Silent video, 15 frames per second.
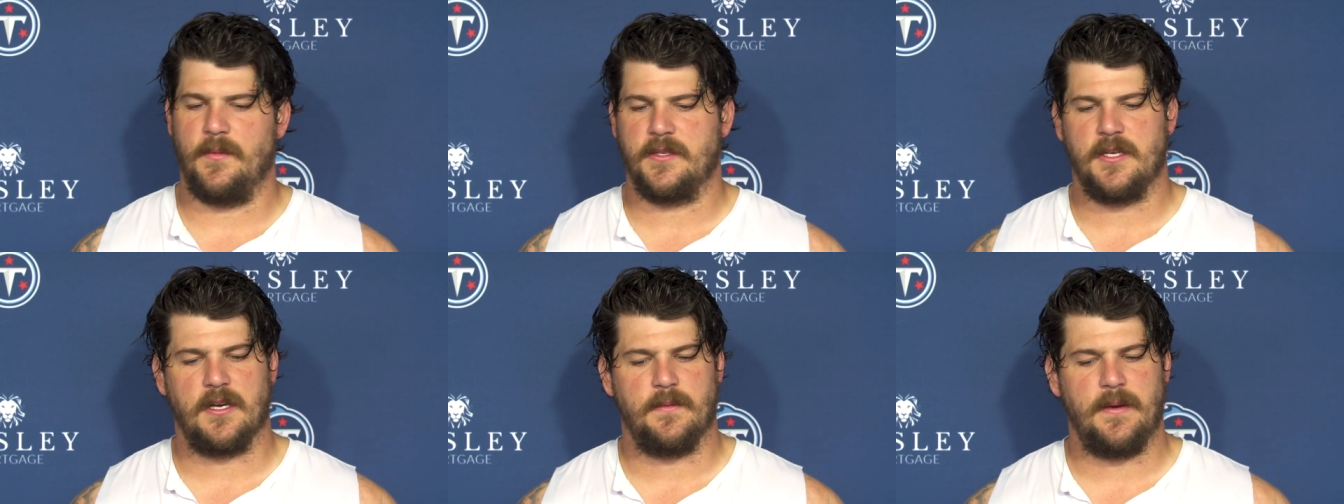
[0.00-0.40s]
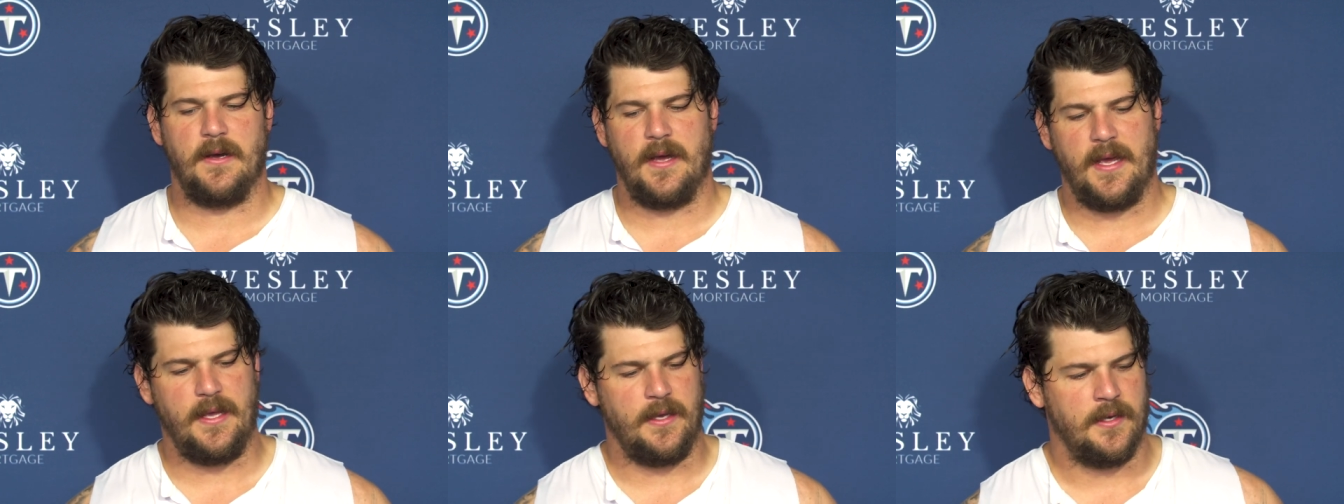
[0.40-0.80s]
We talk about,
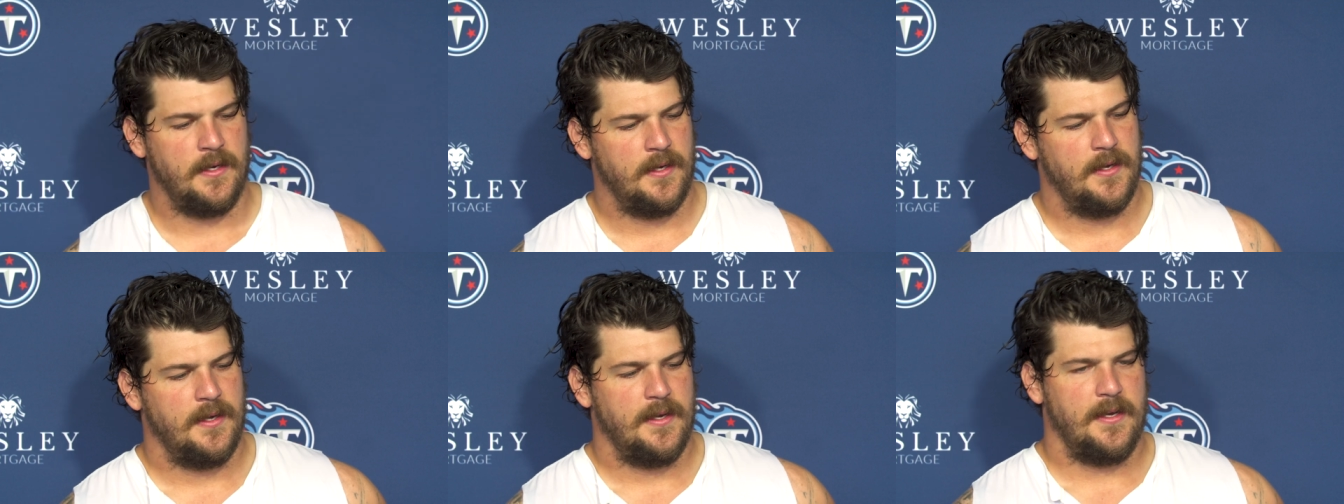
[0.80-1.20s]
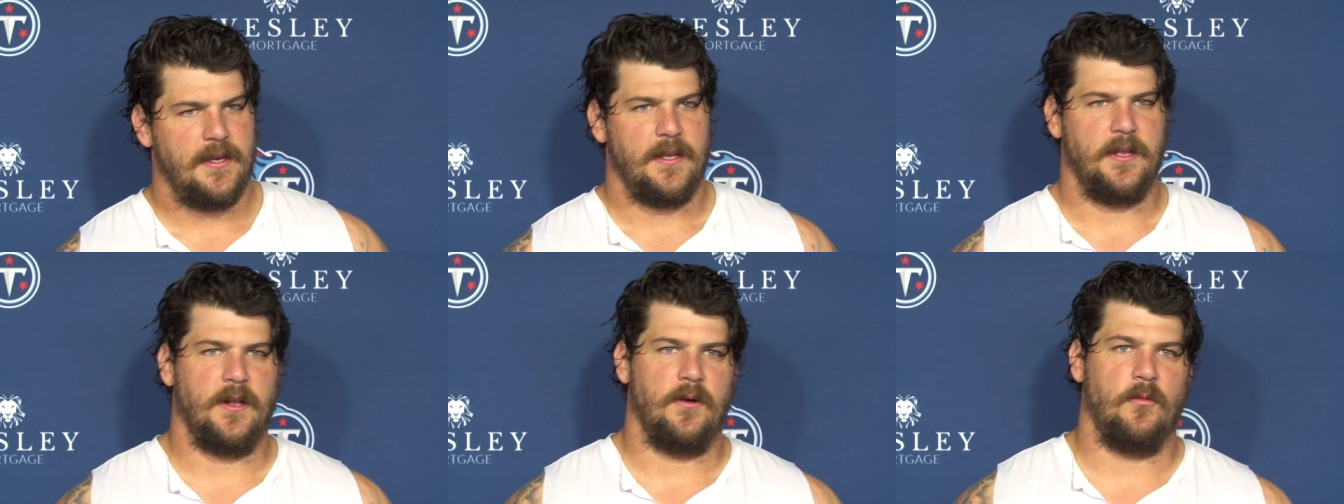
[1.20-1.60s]
hey,
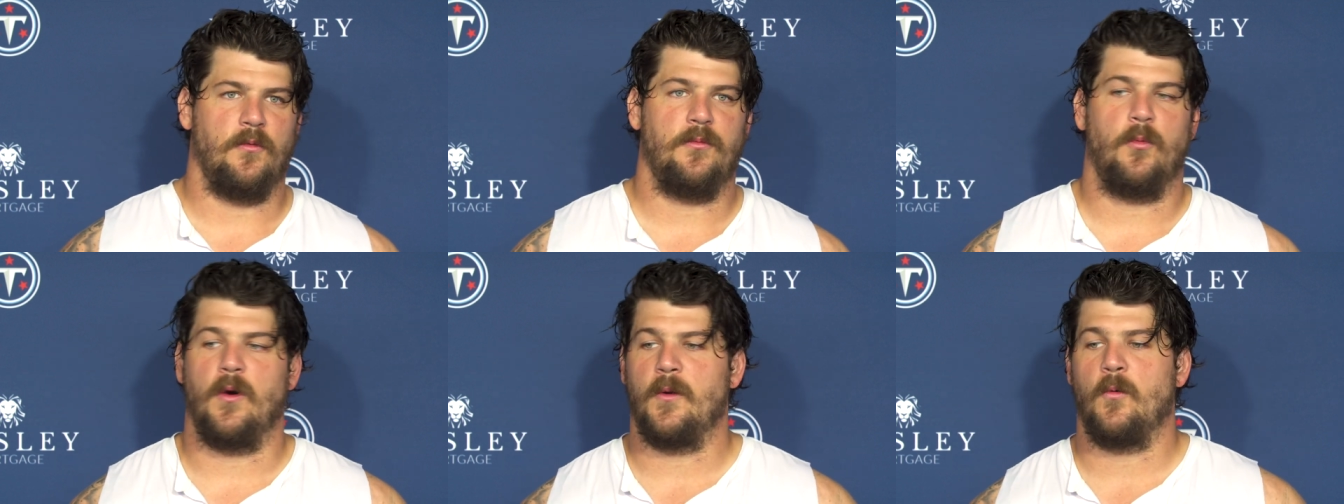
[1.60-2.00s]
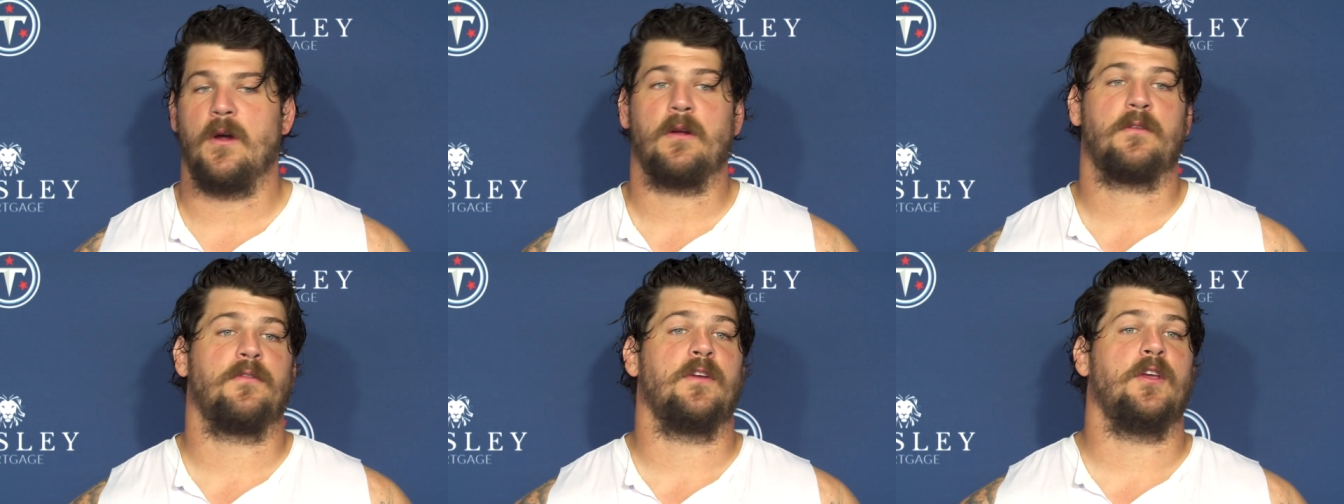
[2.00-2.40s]
you know, what
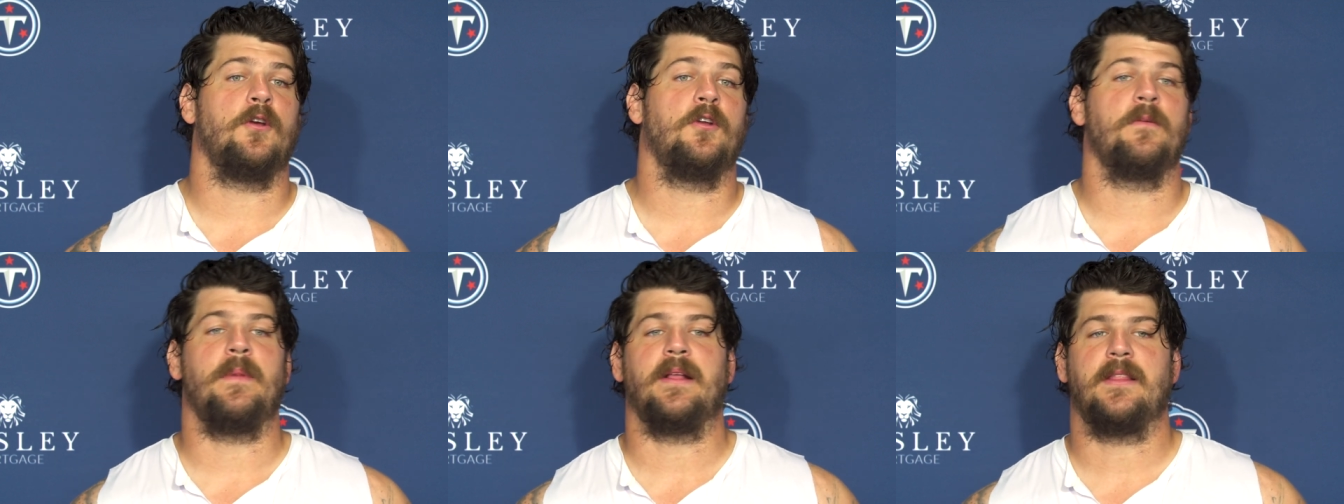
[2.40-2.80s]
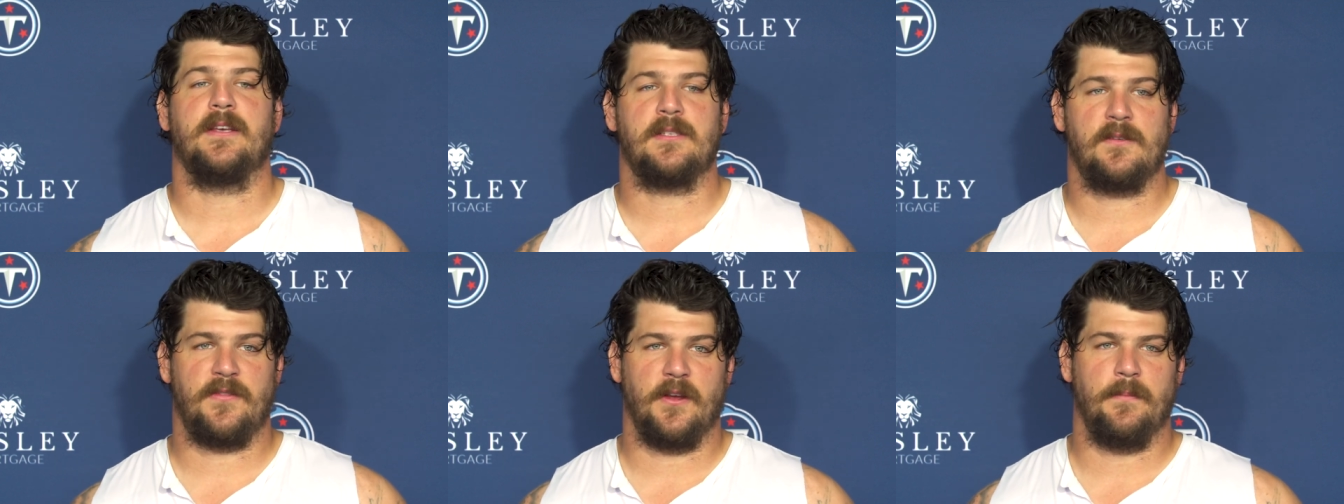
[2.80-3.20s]
worked for you to make
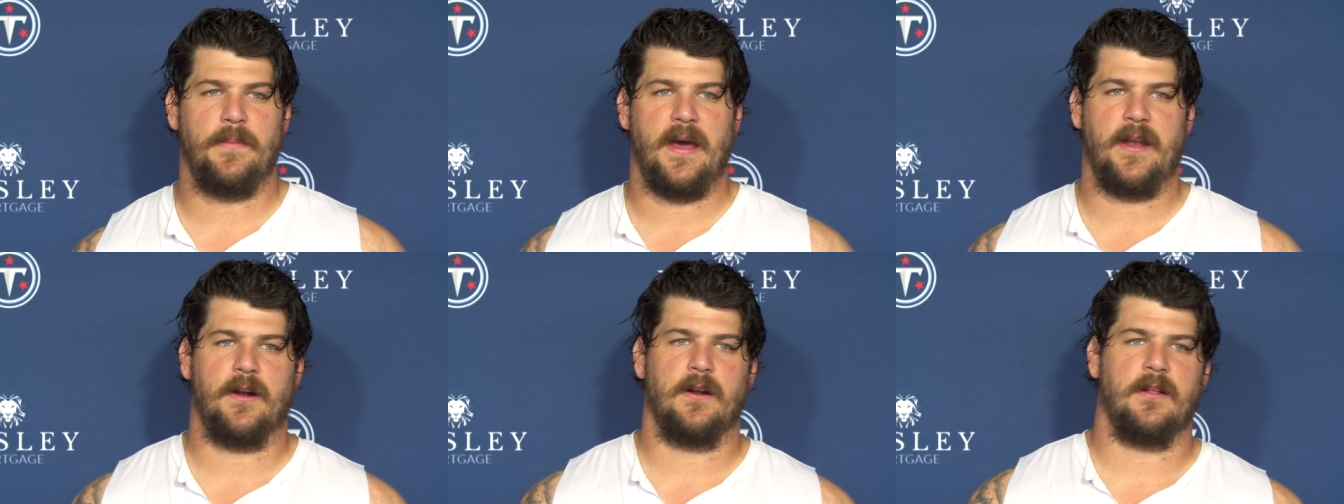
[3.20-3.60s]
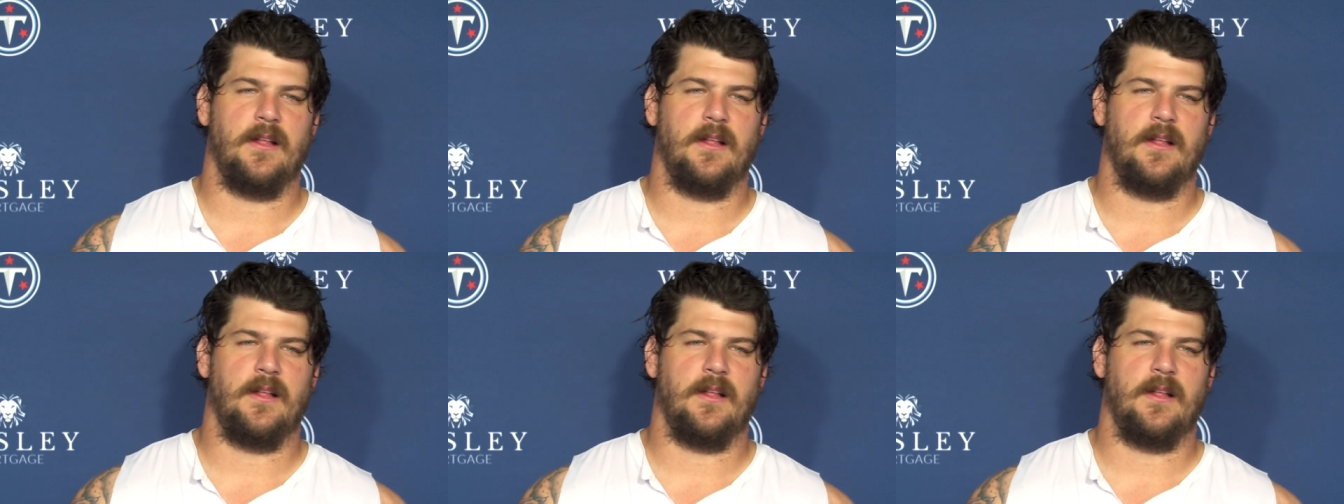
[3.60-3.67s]
this feel better?